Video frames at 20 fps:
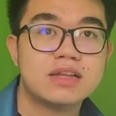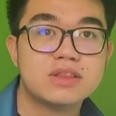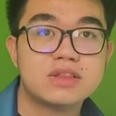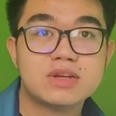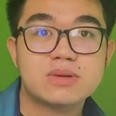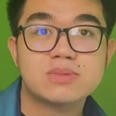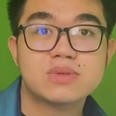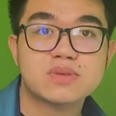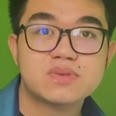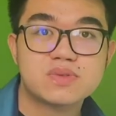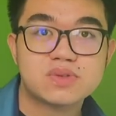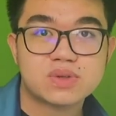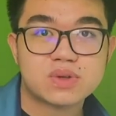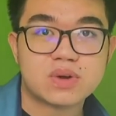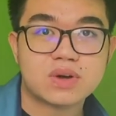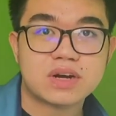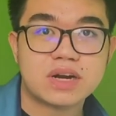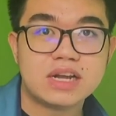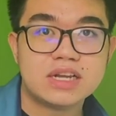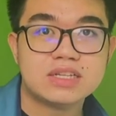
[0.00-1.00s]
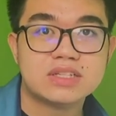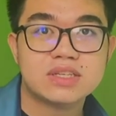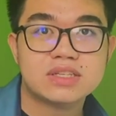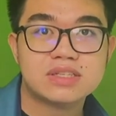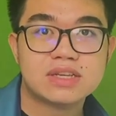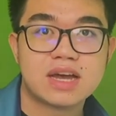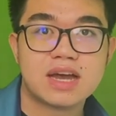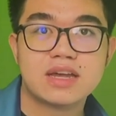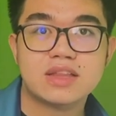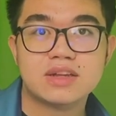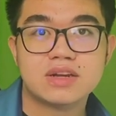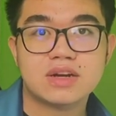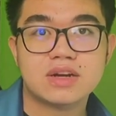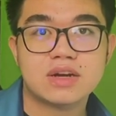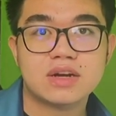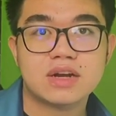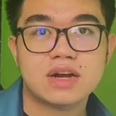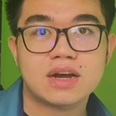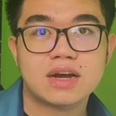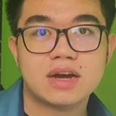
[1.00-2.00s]
terms of storage, it's
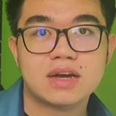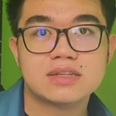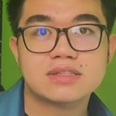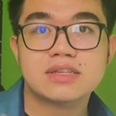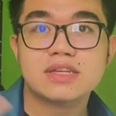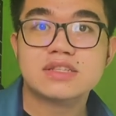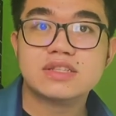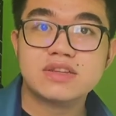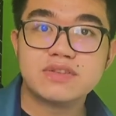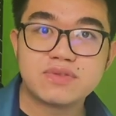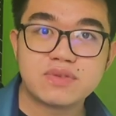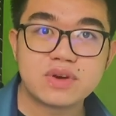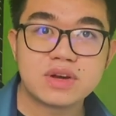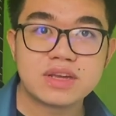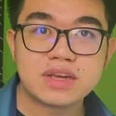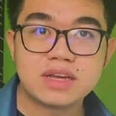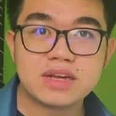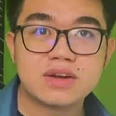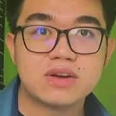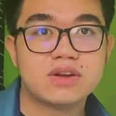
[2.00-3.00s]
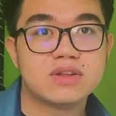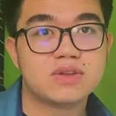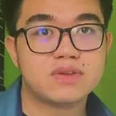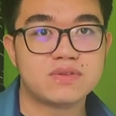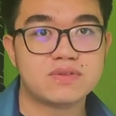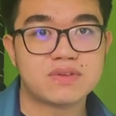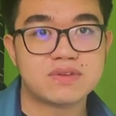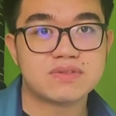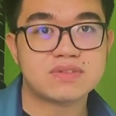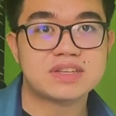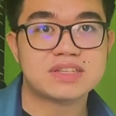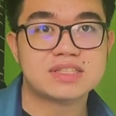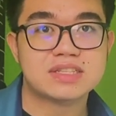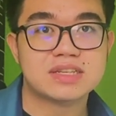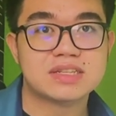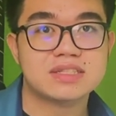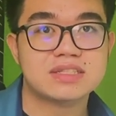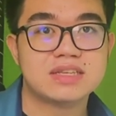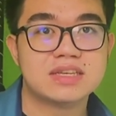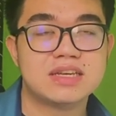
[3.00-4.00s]
either 64 gig or 256
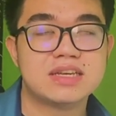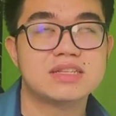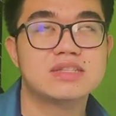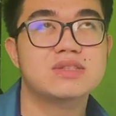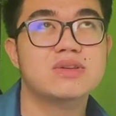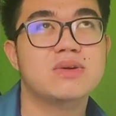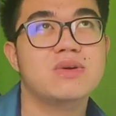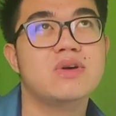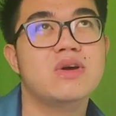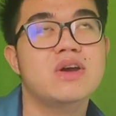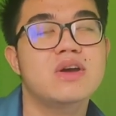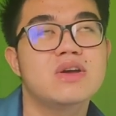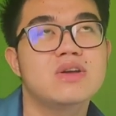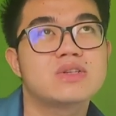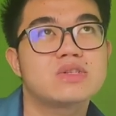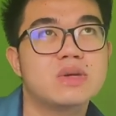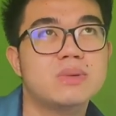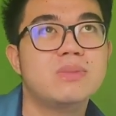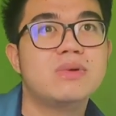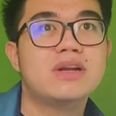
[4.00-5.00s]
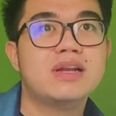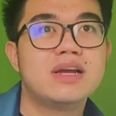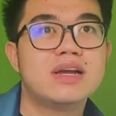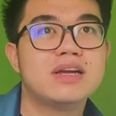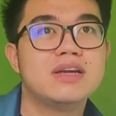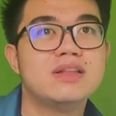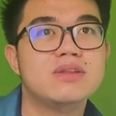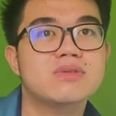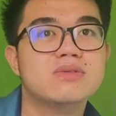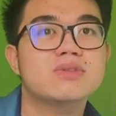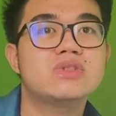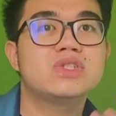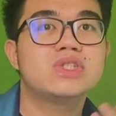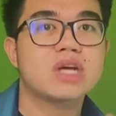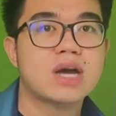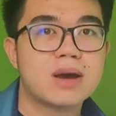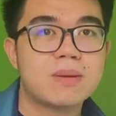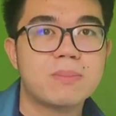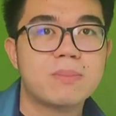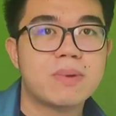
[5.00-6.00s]
gig. So, sobrang laki ng
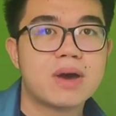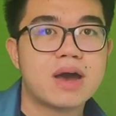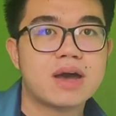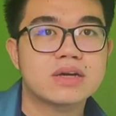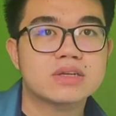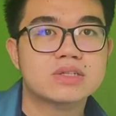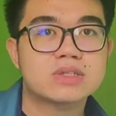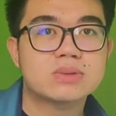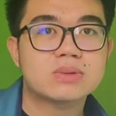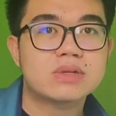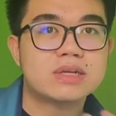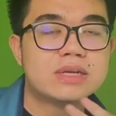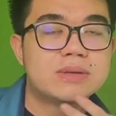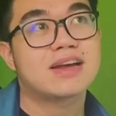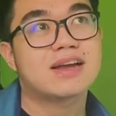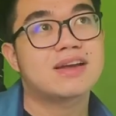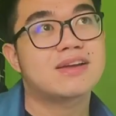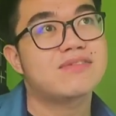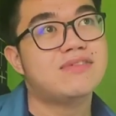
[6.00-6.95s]
jump actually.